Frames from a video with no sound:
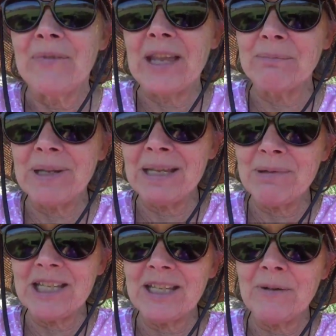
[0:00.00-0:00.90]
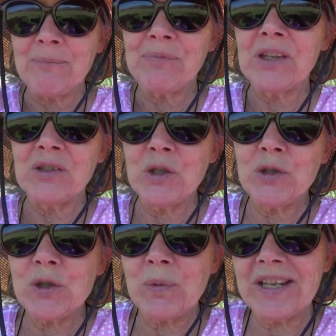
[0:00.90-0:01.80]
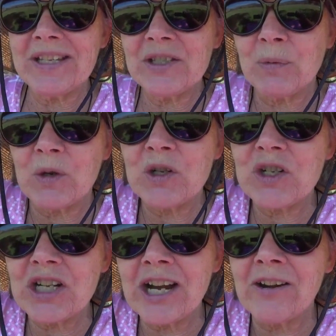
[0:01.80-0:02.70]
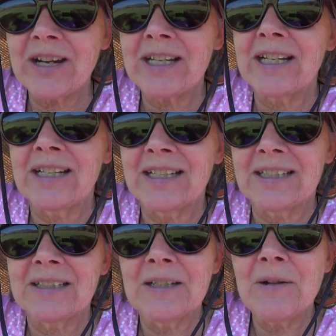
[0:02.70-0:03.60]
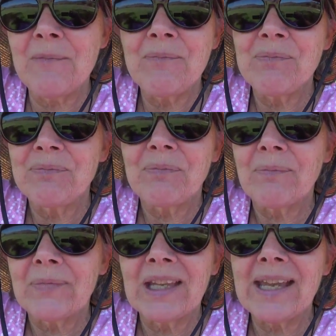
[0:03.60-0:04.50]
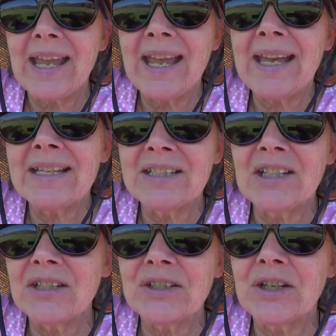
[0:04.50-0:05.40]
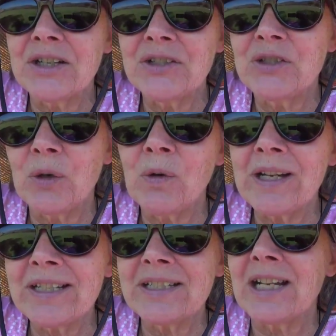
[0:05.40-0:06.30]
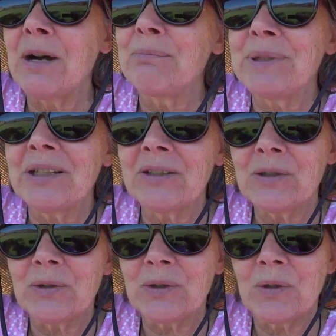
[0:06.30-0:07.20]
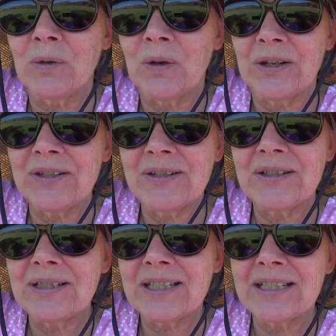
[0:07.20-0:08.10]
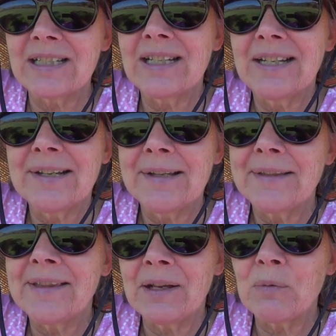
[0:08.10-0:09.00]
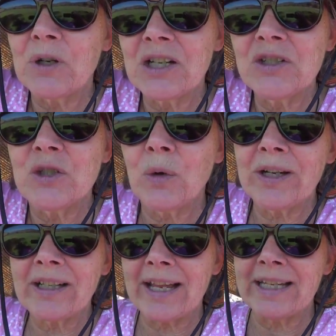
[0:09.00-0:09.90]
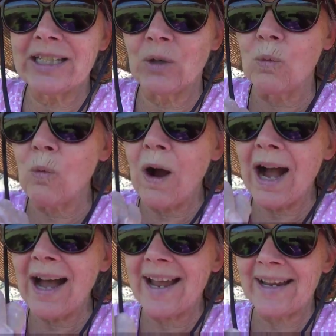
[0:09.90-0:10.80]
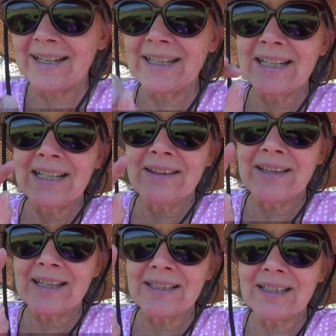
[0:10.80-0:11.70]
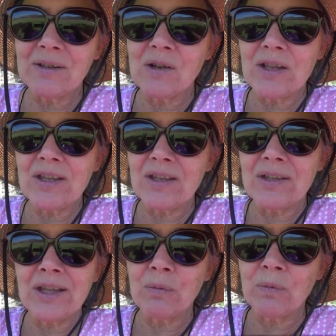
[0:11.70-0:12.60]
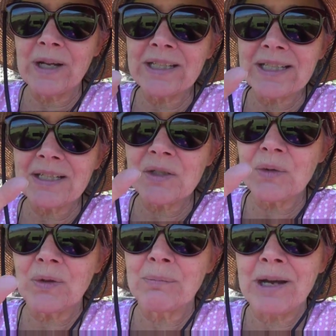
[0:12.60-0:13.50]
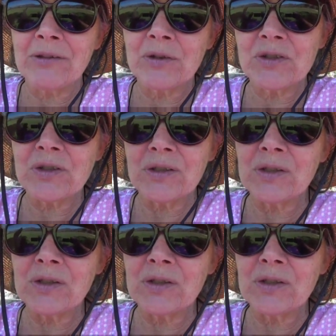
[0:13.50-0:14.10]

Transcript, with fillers: that maybe the two twins were sharing, had conjoined umbilical cords that were conjoined like in a Y that went into the mother's